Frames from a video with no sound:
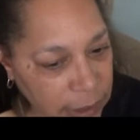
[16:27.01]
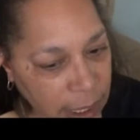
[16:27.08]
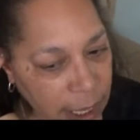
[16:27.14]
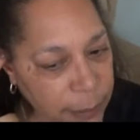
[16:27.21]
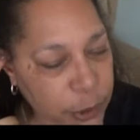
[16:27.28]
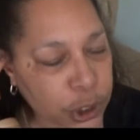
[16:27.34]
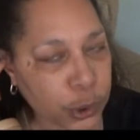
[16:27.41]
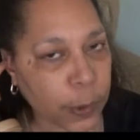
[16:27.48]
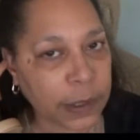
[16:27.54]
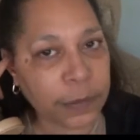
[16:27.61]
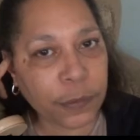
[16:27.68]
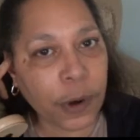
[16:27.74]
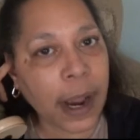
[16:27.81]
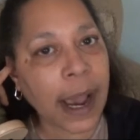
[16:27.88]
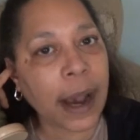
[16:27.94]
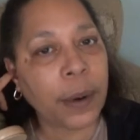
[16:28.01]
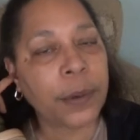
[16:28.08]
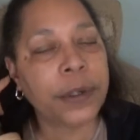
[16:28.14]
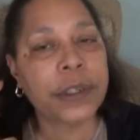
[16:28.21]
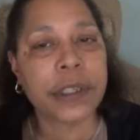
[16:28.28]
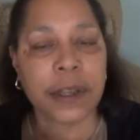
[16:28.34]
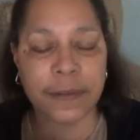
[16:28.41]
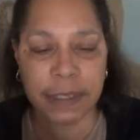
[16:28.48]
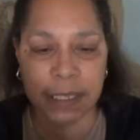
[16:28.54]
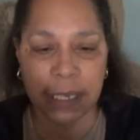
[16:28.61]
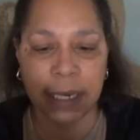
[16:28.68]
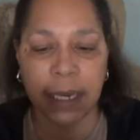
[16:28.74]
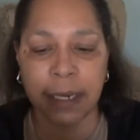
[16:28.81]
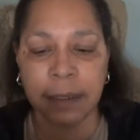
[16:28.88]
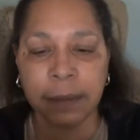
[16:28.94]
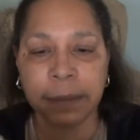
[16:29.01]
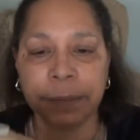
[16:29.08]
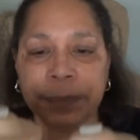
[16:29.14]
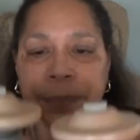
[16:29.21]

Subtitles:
almost 24 hours of sitting.